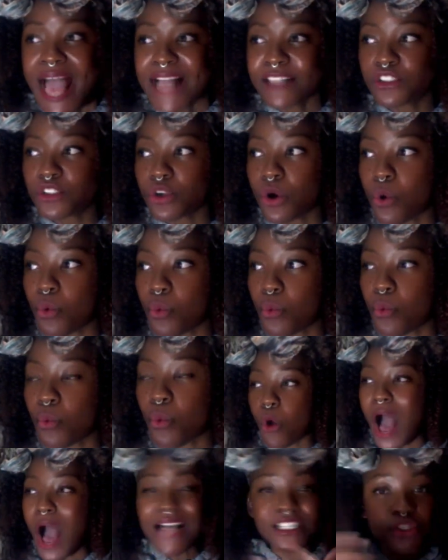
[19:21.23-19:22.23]
And so
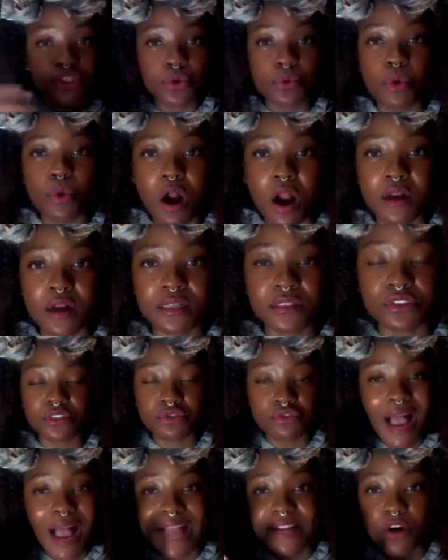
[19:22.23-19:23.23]
us who are
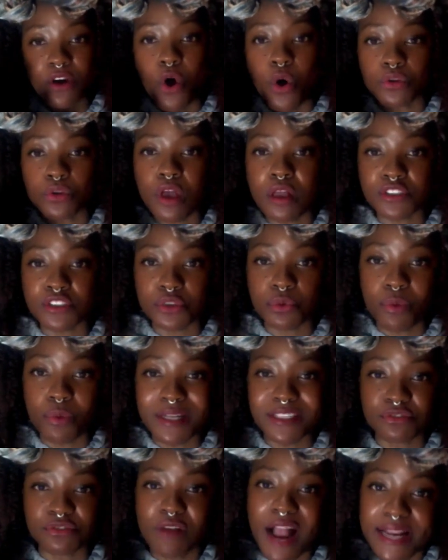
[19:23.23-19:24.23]
trying to hold on to
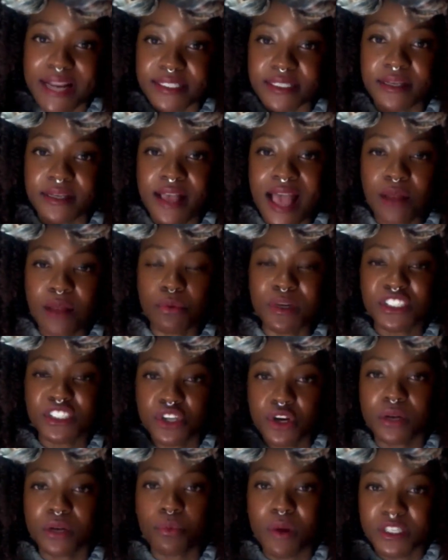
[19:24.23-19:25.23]
what is right and what is
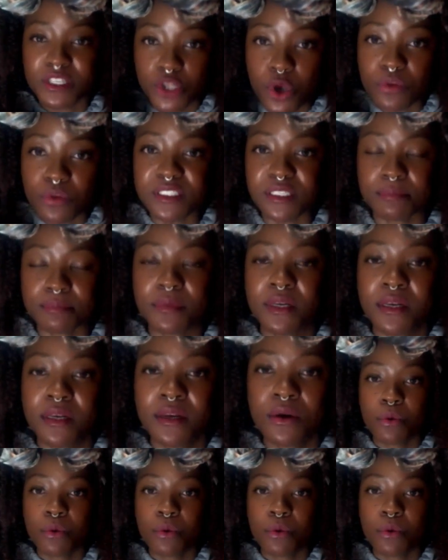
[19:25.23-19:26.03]
good and what is wholesome,